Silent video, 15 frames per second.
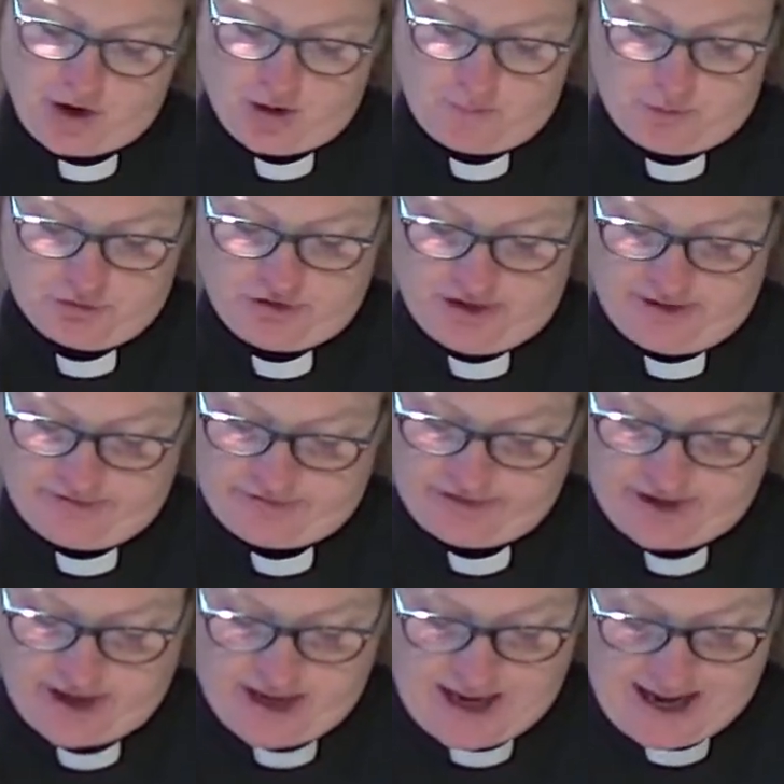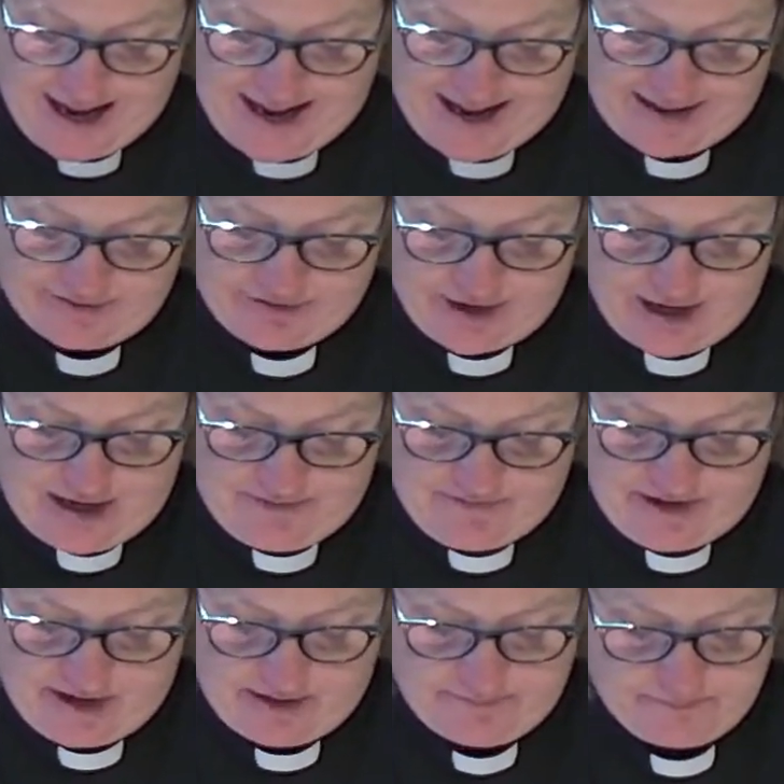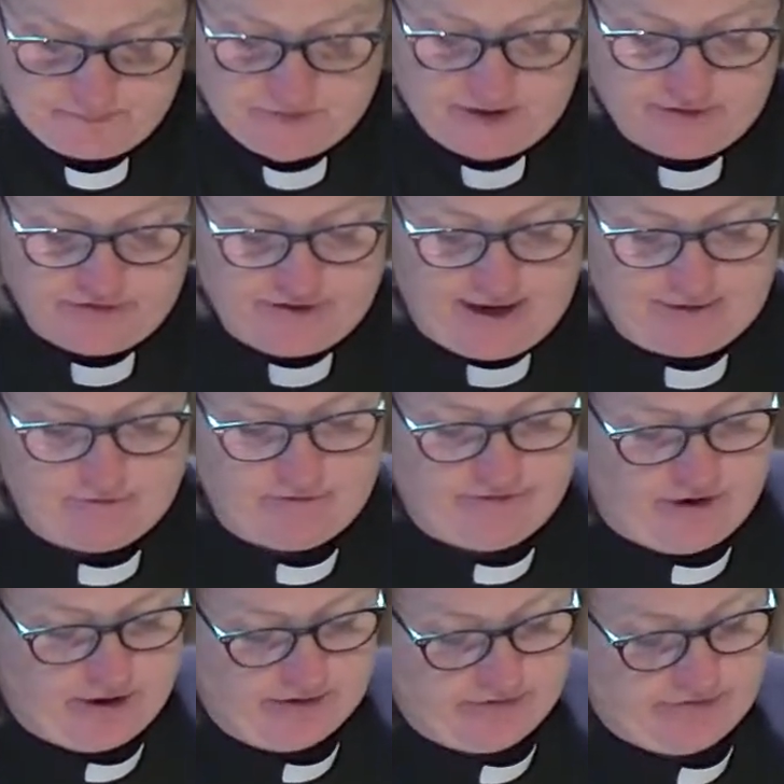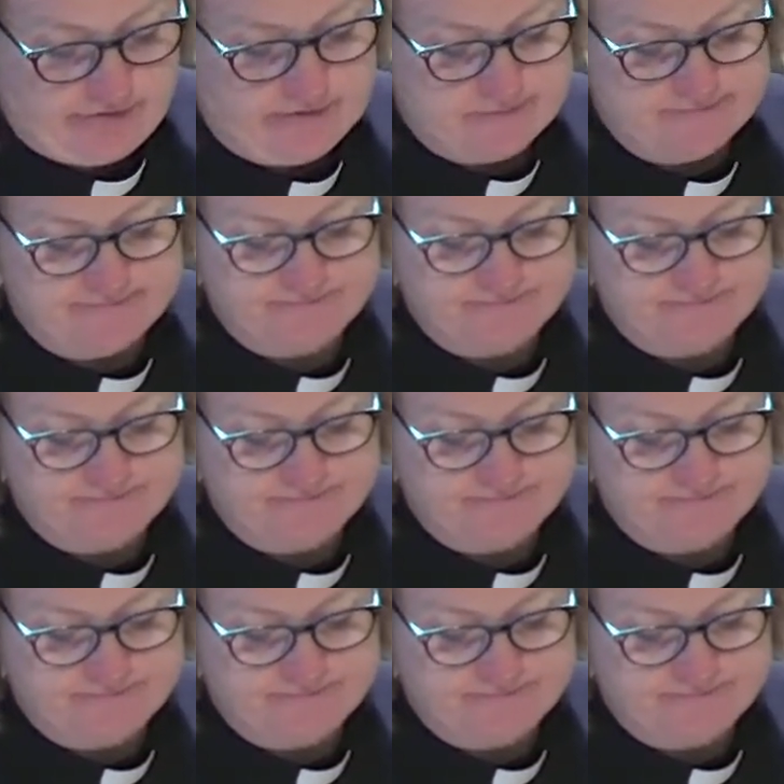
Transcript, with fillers: our bodies as a living sacrifice.